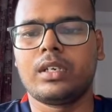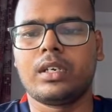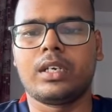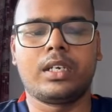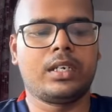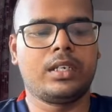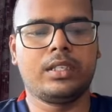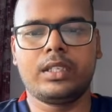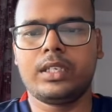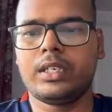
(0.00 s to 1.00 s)
and
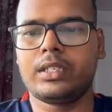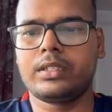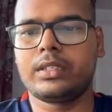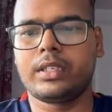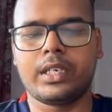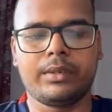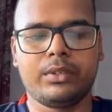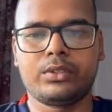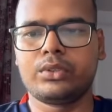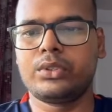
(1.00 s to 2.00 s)
in that I will
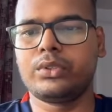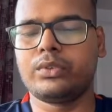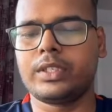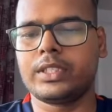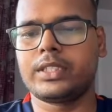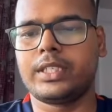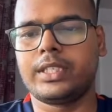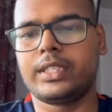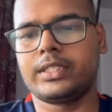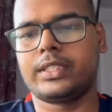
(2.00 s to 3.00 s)
show you what is the
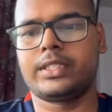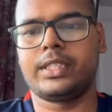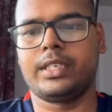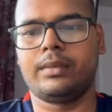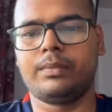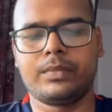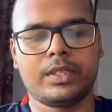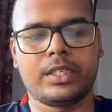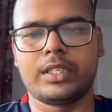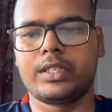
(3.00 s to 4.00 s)
dataset shape
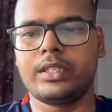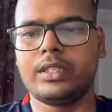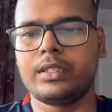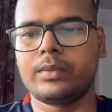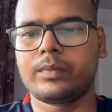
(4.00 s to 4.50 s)
currently.